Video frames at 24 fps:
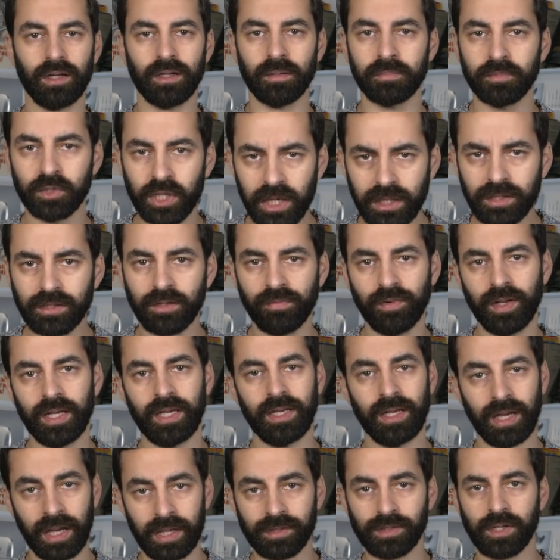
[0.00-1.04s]

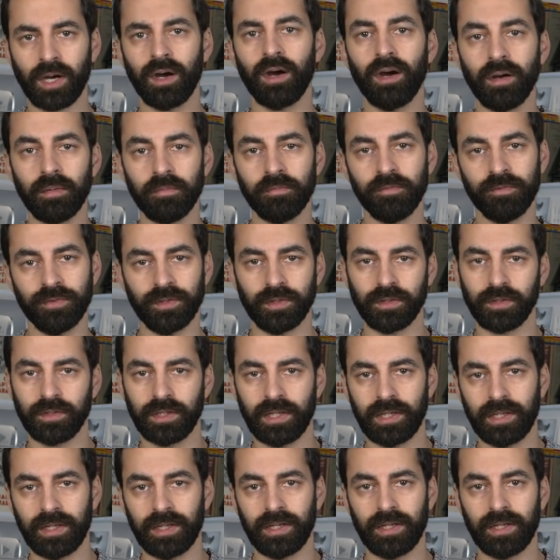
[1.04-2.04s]
objectively as harmful.